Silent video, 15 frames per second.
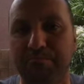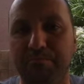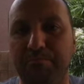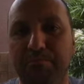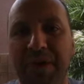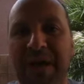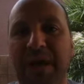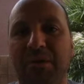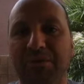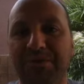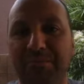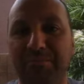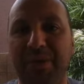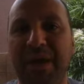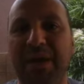pounds
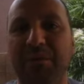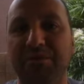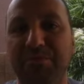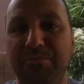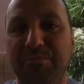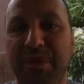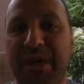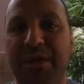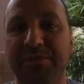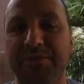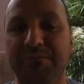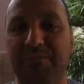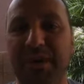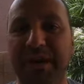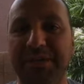and pounds and pounds
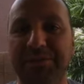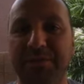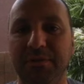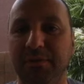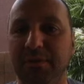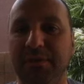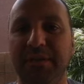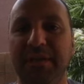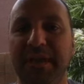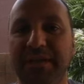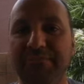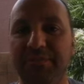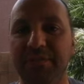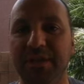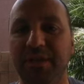of pasta, and then
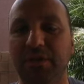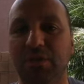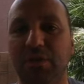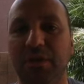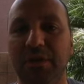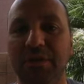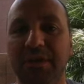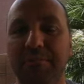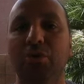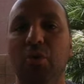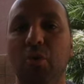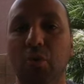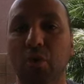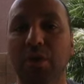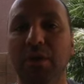after they cook it, they put
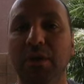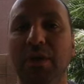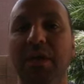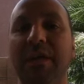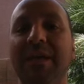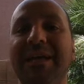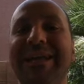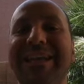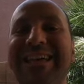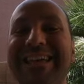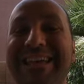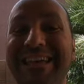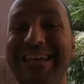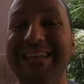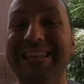oil
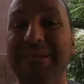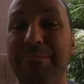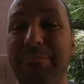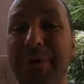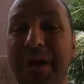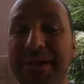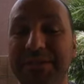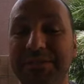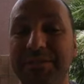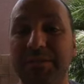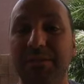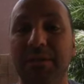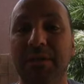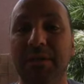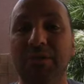in the pasta
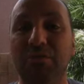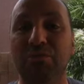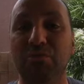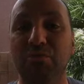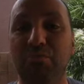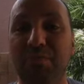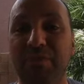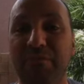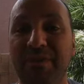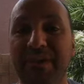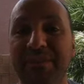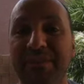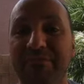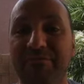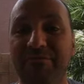to
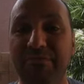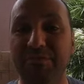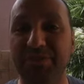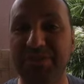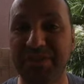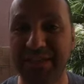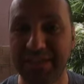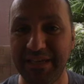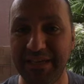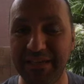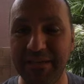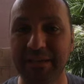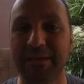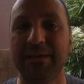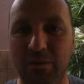prevent it from sticking.
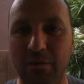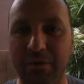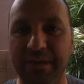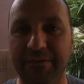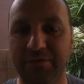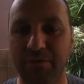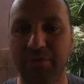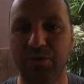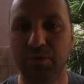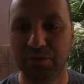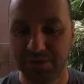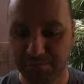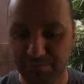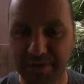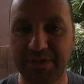All you have to do
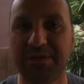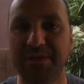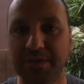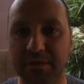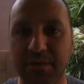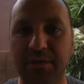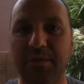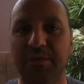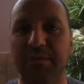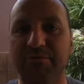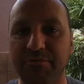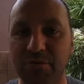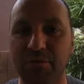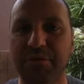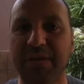is mix it a
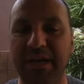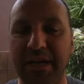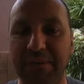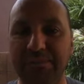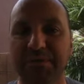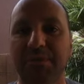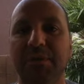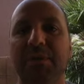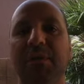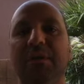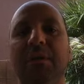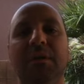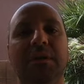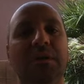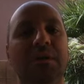few times
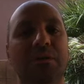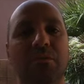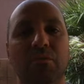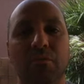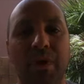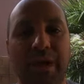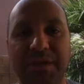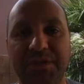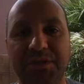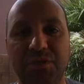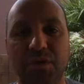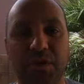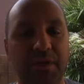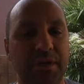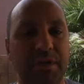while it's
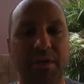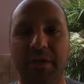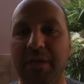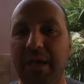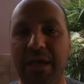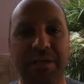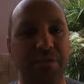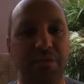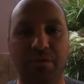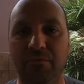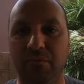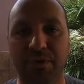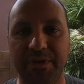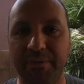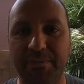cooking, and don't
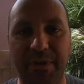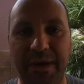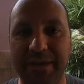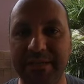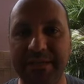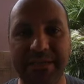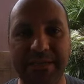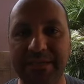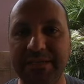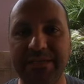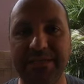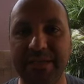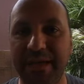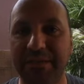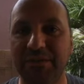worry about it. It is
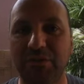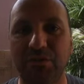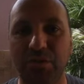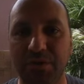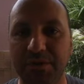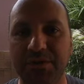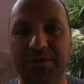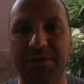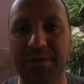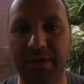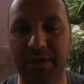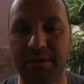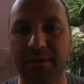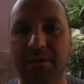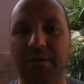not going to stick.